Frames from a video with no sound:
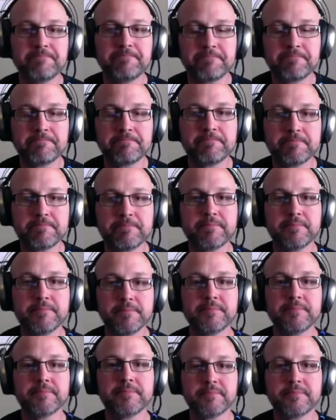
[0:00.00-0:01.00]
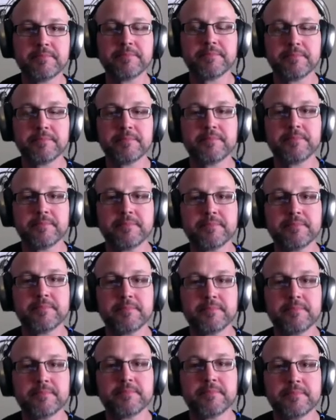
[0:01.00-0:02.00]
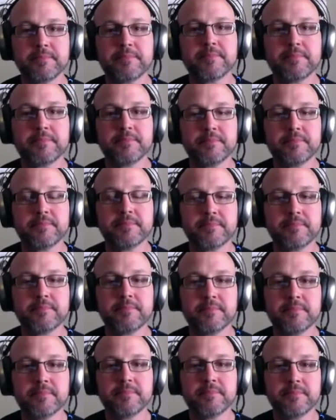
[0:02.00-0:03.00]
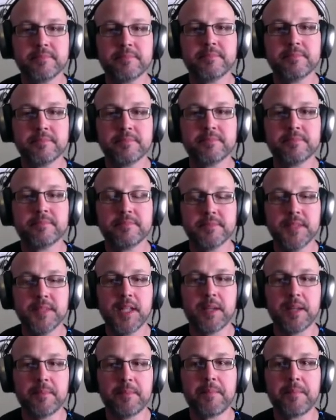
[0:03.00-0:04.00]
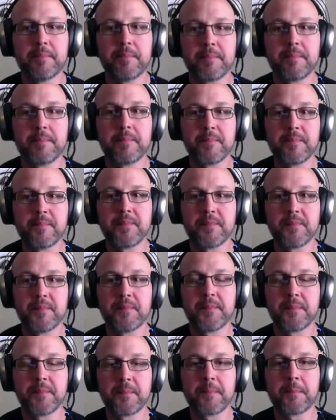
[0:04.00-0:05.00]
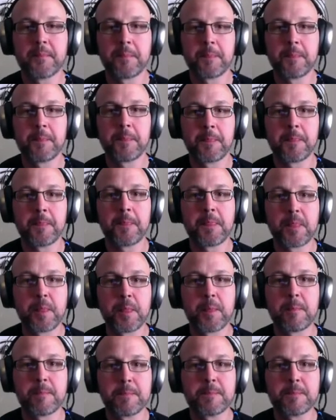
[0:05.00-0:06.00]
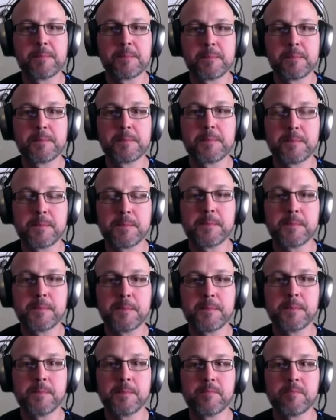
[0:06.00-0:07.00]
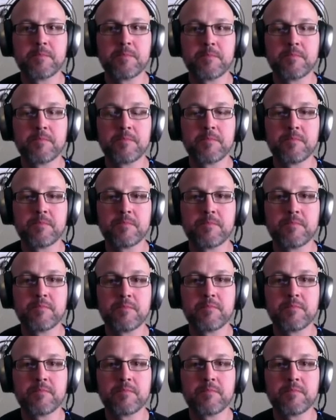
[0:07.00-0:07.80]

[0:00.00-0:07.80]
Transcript: [no speech]